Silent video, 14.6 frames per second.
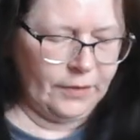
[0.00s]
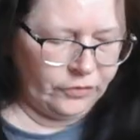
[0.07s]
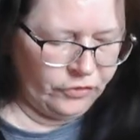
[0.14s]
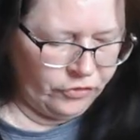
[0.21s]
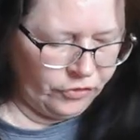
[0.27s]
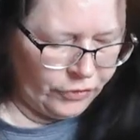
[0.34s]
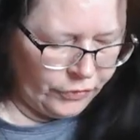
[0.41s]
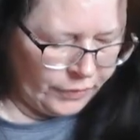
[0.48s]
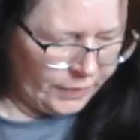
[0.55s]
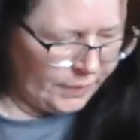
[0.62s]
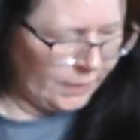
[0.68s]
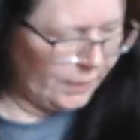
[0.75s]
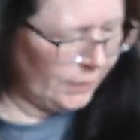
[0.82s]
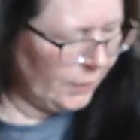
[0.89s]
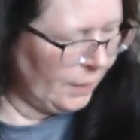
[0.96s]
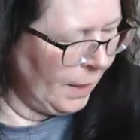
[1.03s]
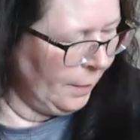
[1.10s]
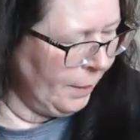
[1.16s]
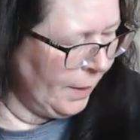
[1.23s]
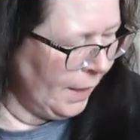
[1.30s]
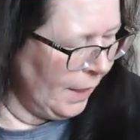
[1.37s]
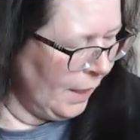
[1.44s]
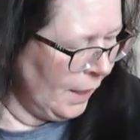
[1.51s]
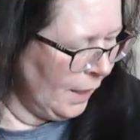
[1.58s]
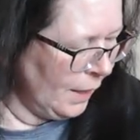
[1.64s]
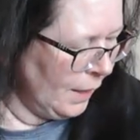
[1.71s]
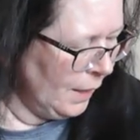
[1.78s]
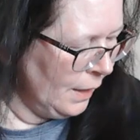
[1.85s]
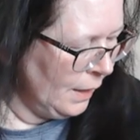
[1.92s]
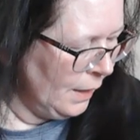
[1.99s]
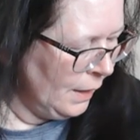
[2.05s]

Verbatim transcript: this shirt here I paid